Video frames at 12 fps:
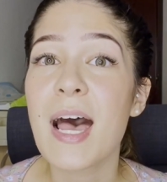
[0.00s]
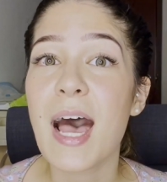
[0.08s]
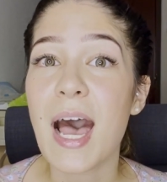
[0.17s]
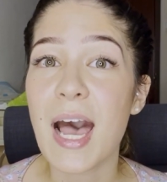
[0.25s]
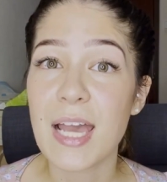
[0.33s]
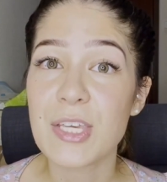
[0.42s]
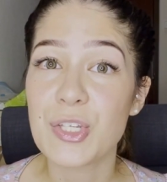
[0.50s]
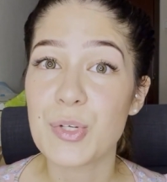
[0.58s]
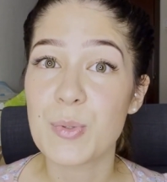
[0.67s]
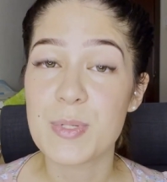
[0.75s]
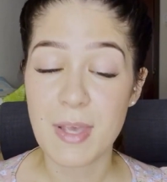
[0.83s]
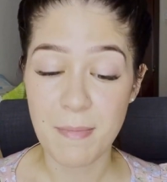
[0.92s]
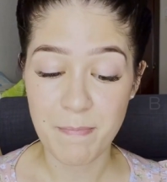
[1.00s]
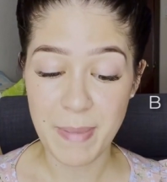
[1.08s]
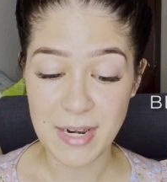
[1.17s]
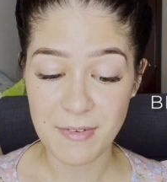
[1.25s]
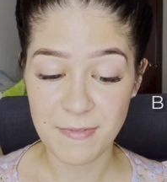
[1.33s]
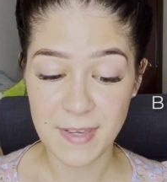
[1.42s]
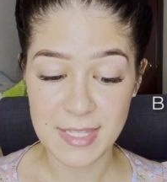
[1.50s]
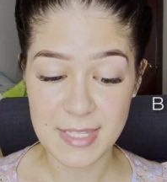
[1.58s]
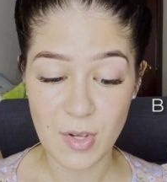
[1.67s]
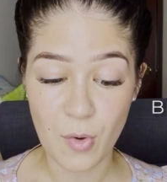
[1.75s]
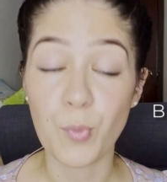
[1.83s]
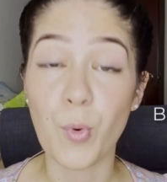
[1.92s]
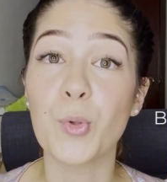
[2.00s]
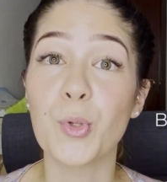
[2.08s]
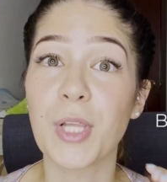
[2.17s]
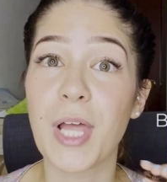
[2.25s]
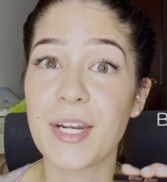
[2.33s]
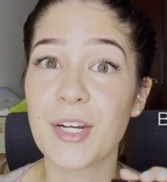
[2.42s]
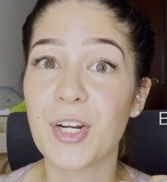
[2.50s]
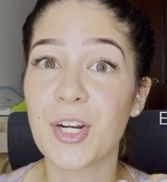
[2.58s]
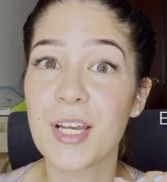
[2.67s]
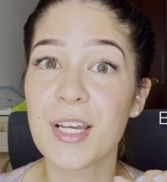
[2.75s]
I use Benefit's roller liner.